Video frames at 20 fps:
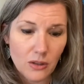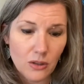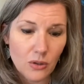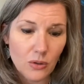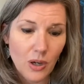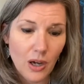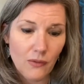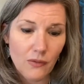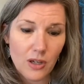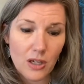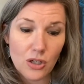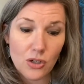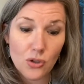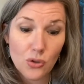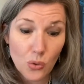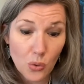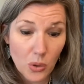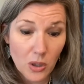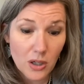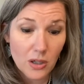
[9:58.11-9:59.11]
you have
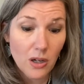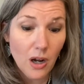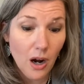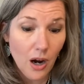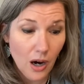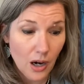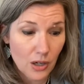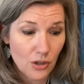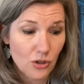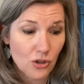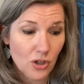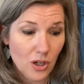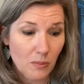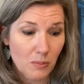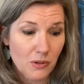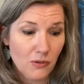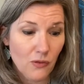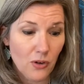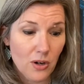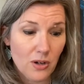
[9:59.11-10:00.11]
endured
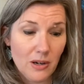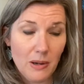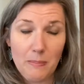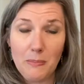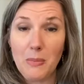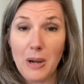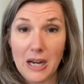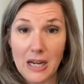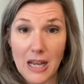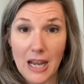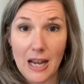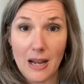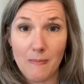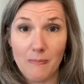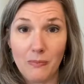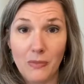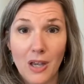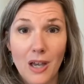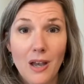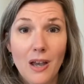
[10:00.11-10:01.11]
hardships for my
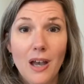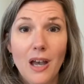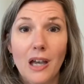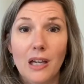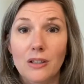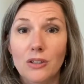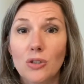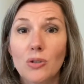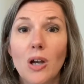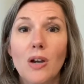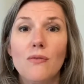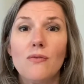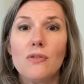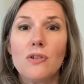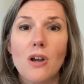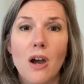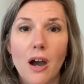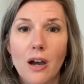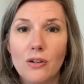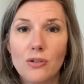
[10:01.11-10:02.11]
name, and you have
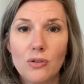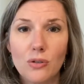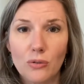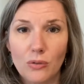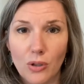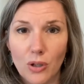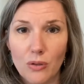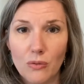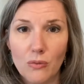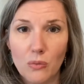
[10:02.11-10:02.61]
not grown